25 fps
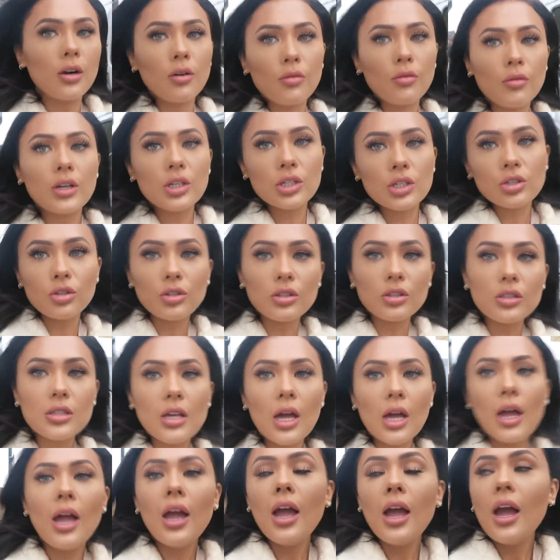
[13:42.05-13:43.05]
little restaurants
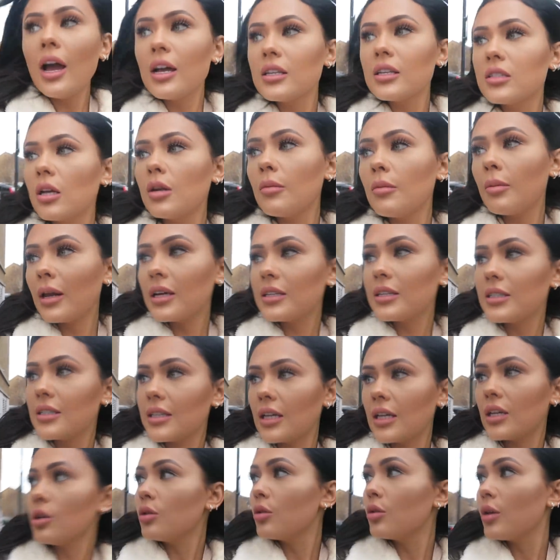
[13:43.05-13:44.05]
and certain places
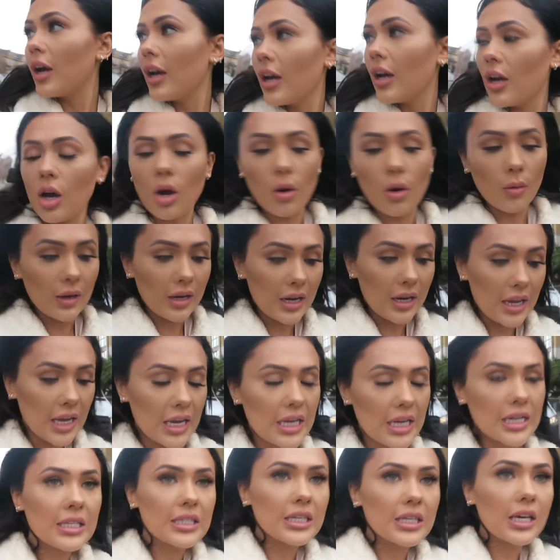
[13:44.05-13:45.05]
that you can go and
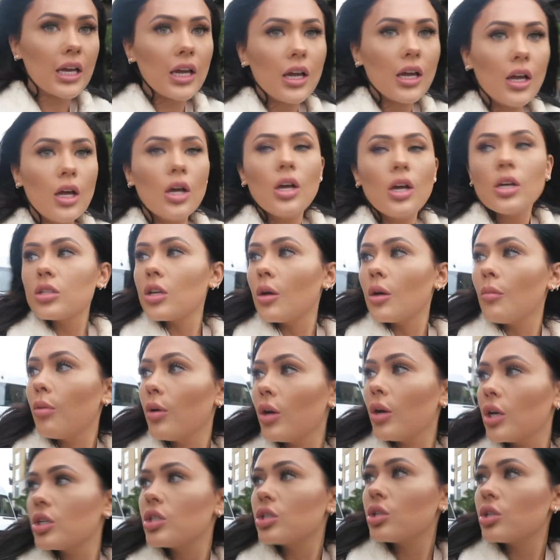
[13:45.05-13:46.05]
eat. So I'm
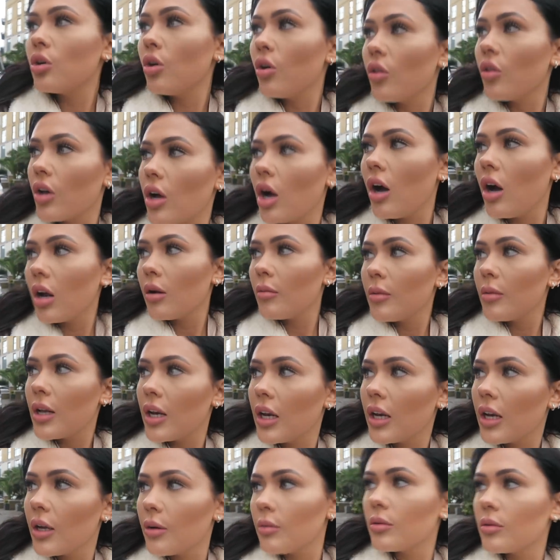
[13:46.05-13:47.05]
pretty sure the Carnaby
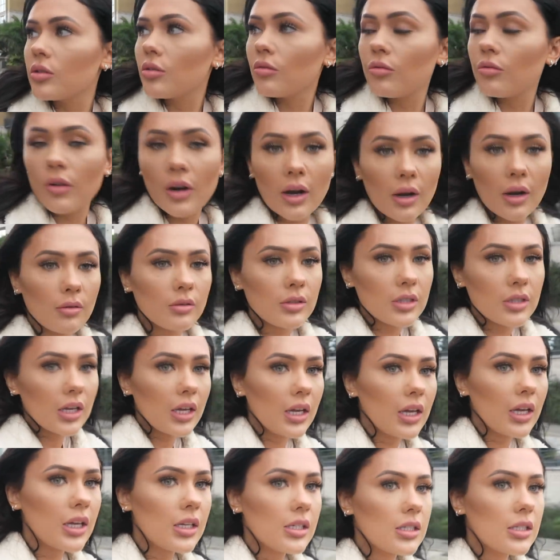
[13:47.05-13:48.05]
Clinic was around
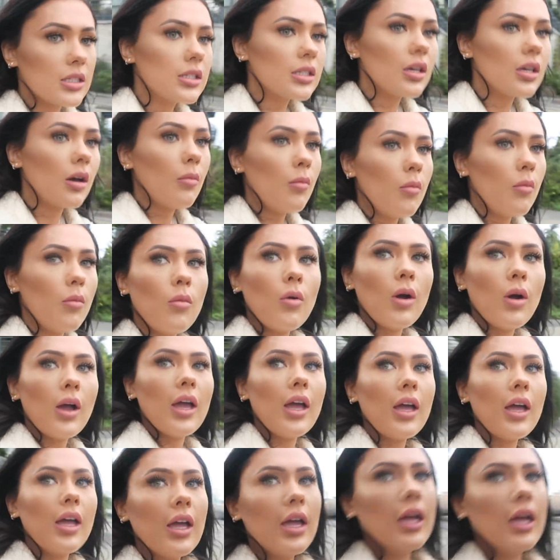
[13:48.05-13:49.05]
here
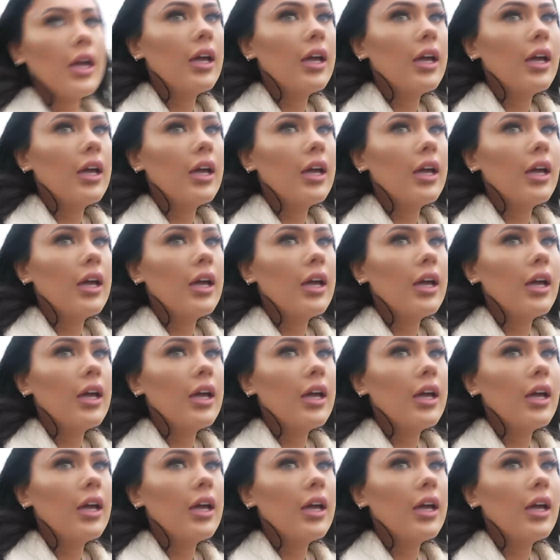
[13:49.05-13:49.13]
somewhere.